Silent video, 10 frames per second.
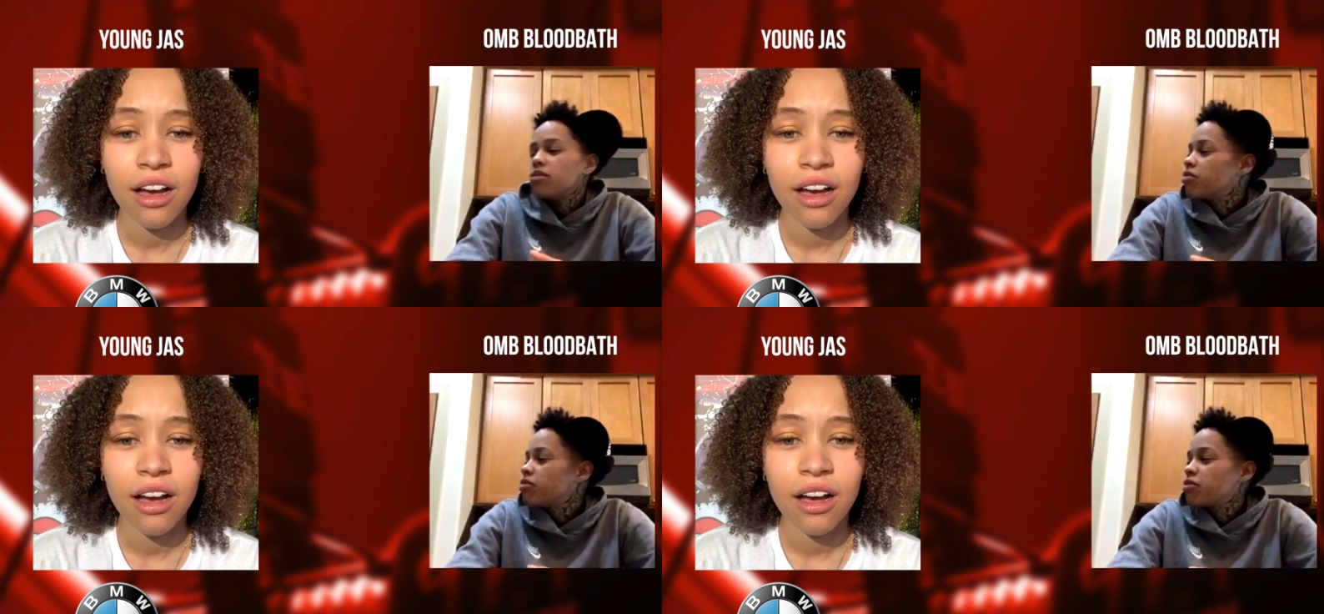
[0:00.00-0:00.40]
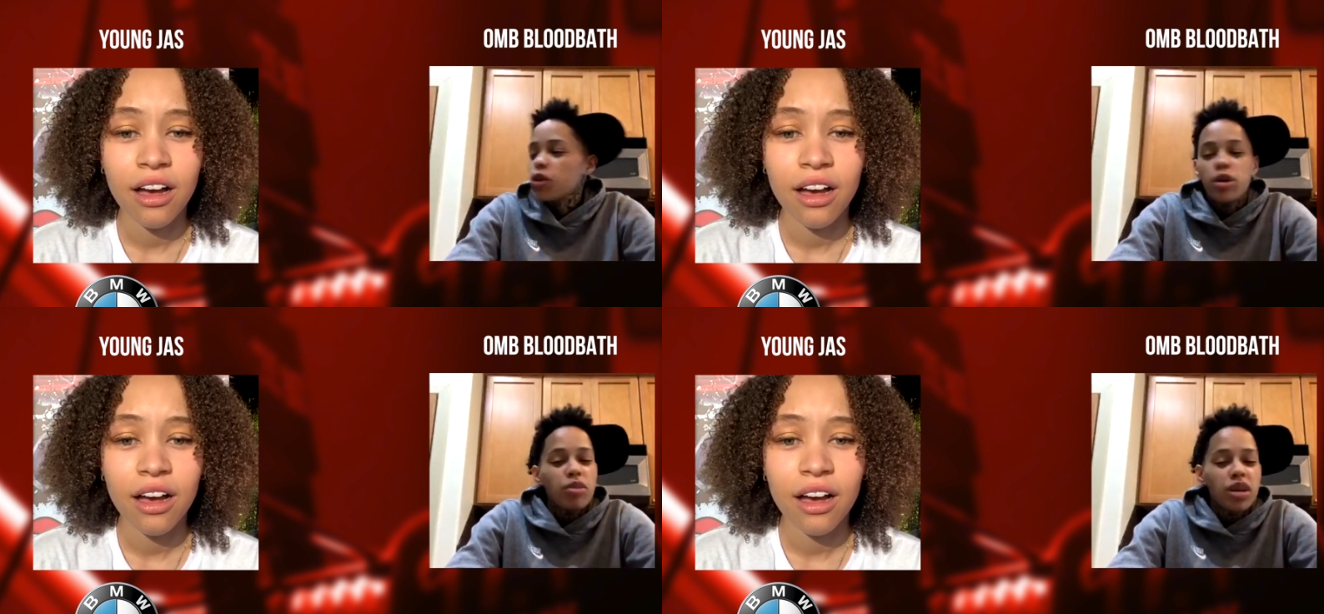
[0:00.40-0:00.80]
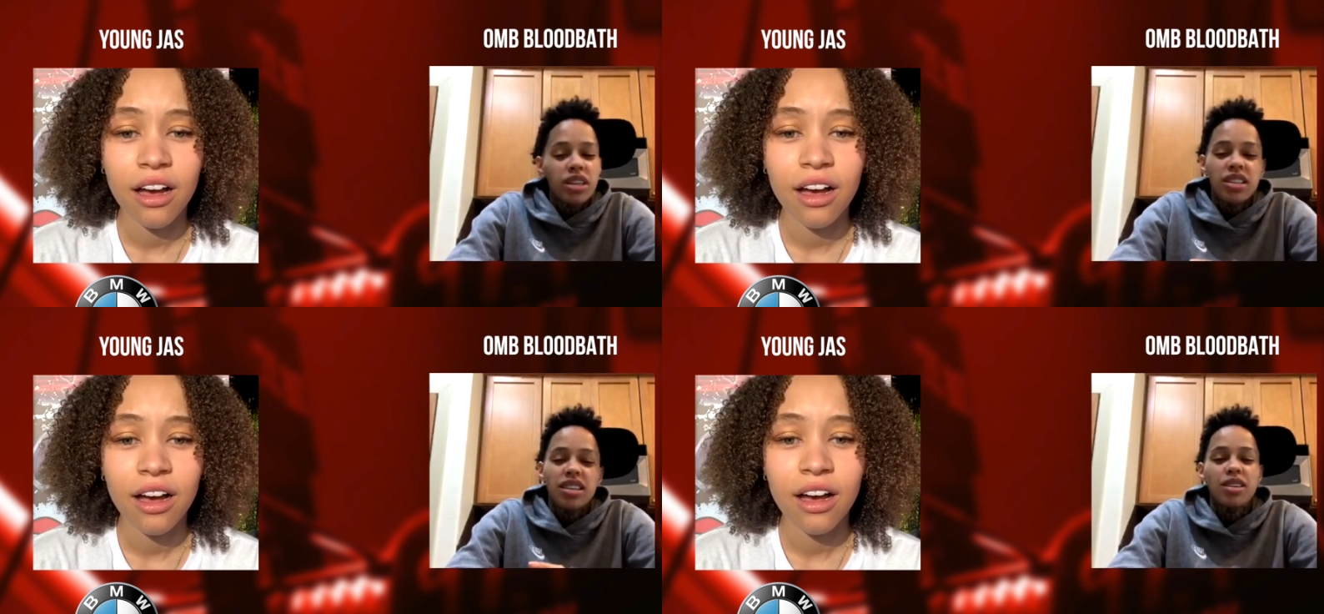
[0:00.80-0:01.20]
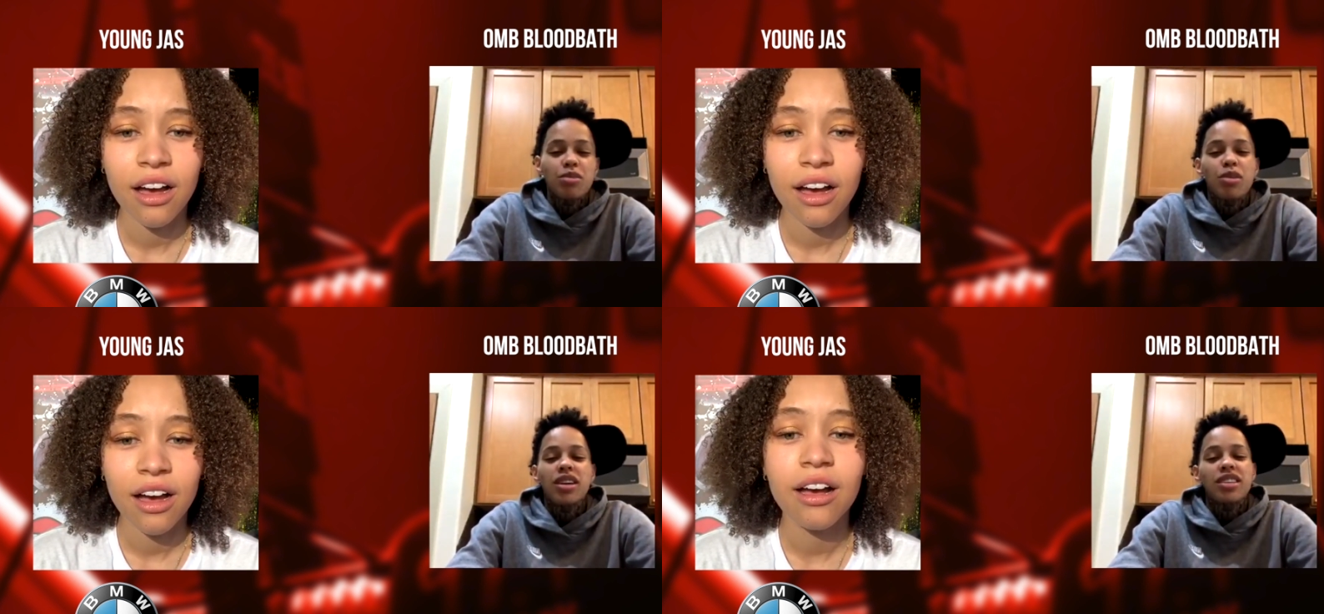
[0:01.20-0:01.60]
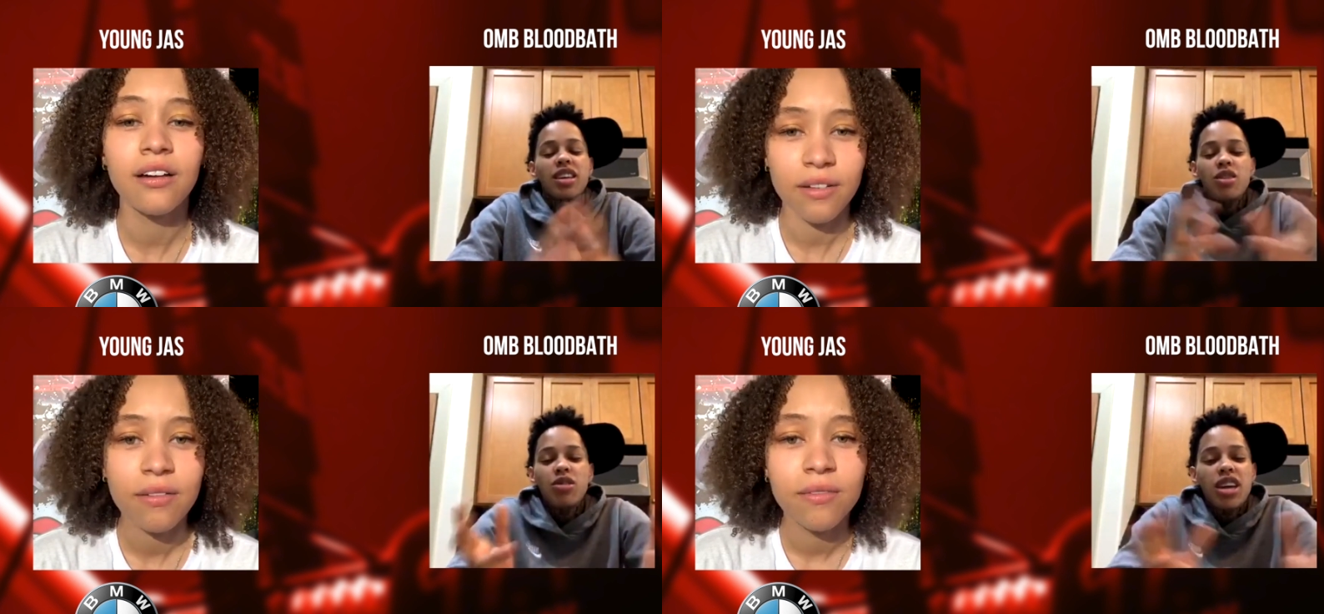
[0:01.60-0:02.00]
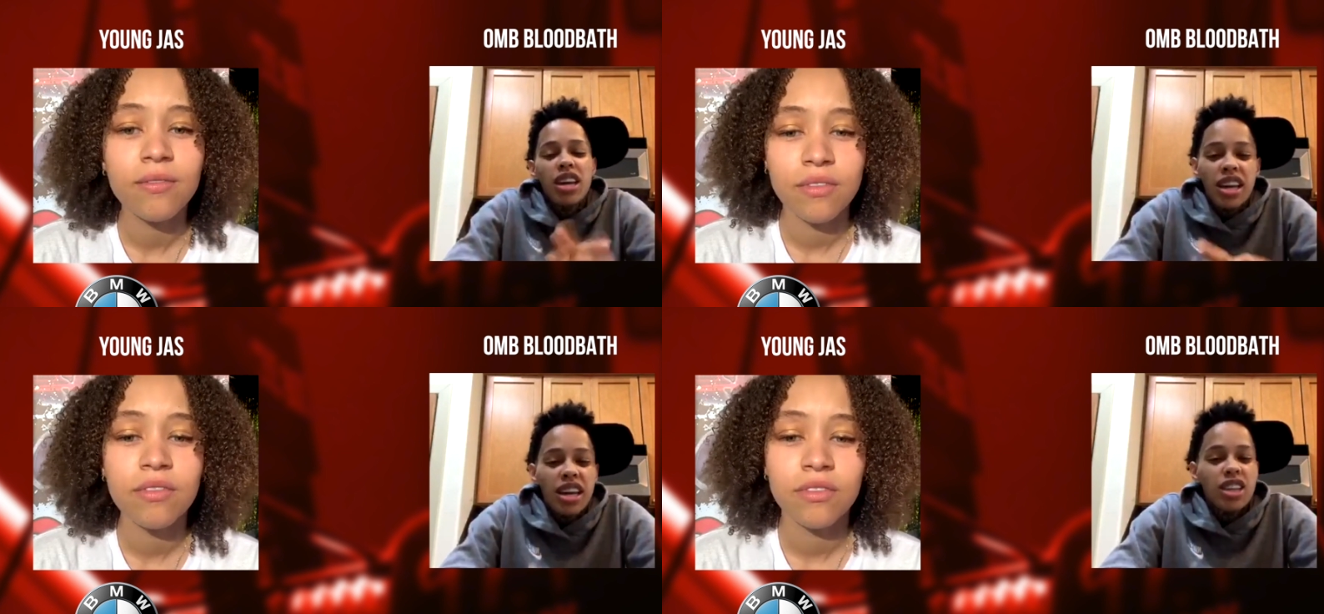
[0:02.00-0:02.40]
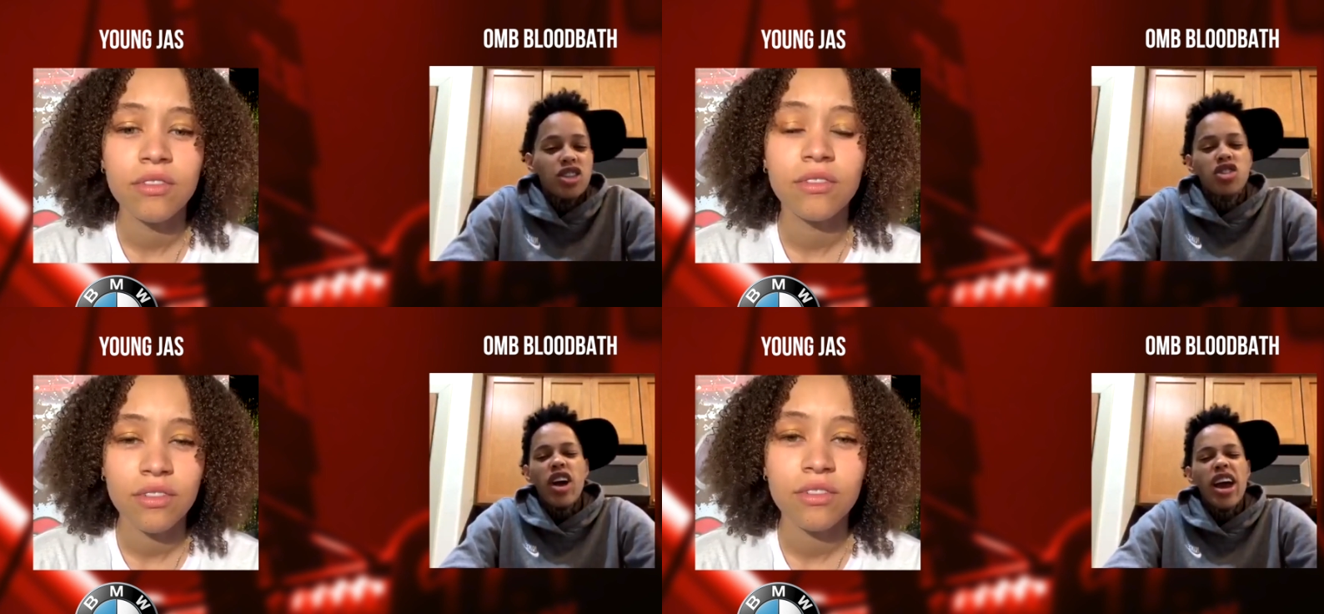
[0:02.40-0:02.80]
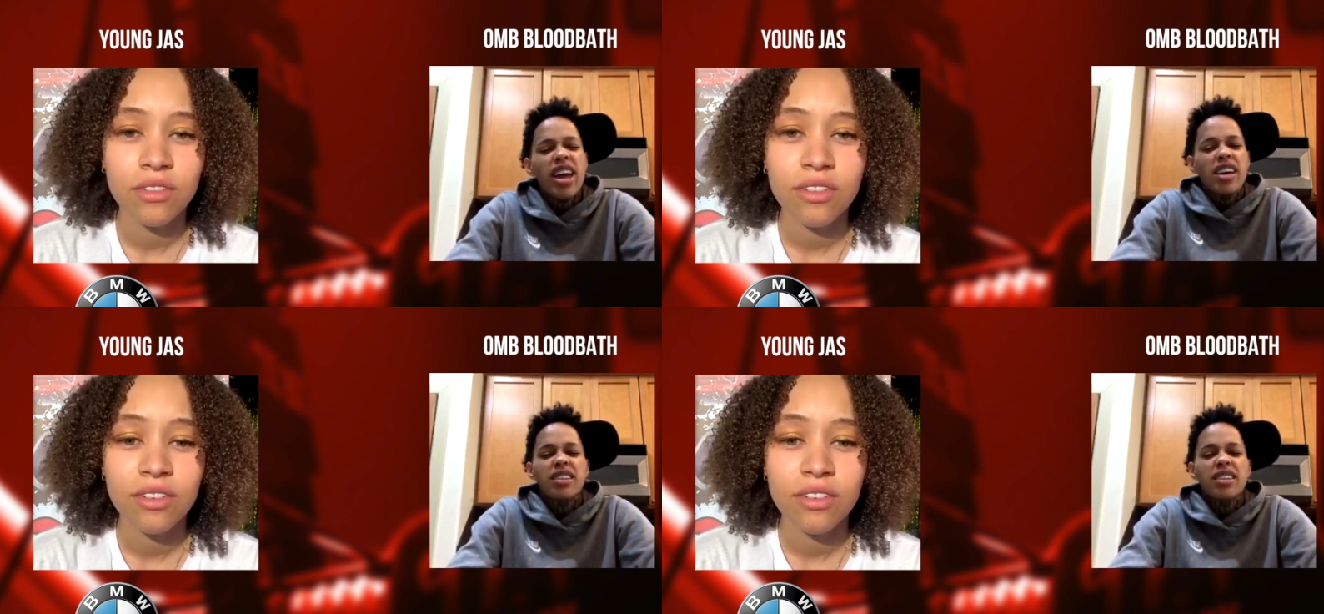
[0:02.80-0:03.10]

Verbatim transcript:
Speaker 1: three months, six months, and you get it and it's trash.